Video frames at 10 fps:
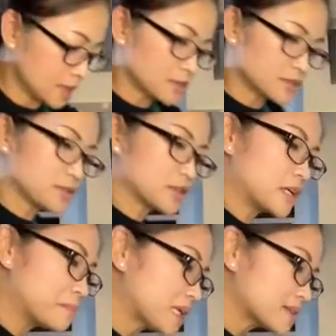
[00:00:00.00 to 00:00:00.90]
So you can
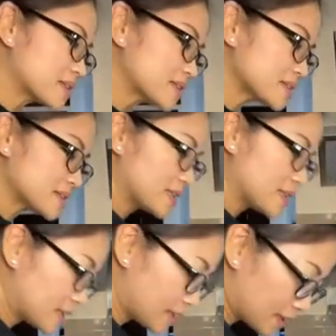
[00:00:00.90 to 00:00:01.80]
make these
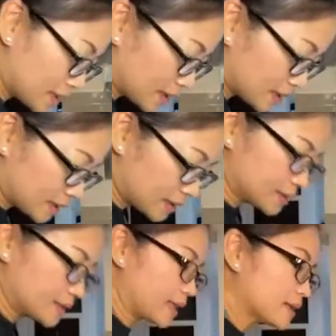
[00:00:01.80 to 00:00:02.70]
the
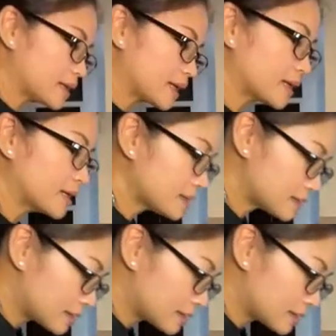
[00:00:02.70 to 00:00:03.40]
day ahead